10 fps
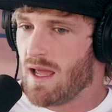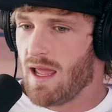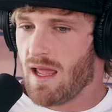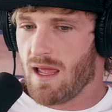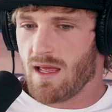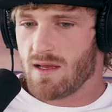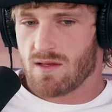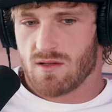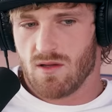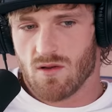
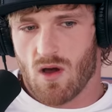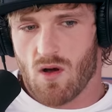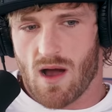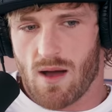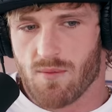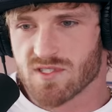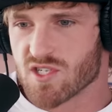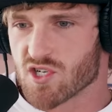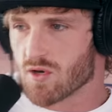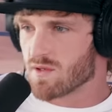and you know I
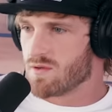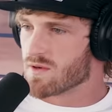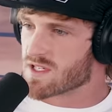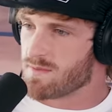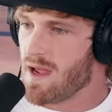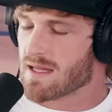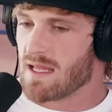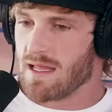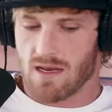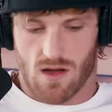wasn't sure what to
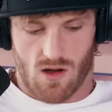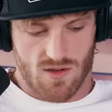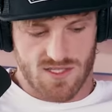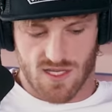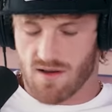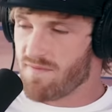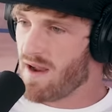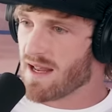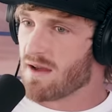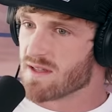expect, and all of a sudden I'm
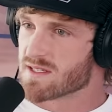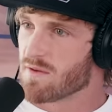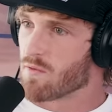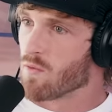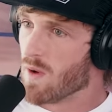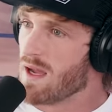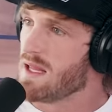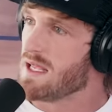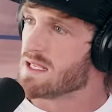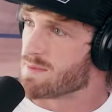finding out this stuff
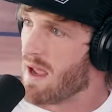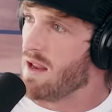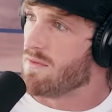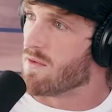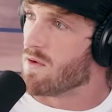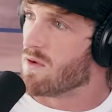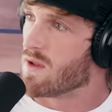really is painful.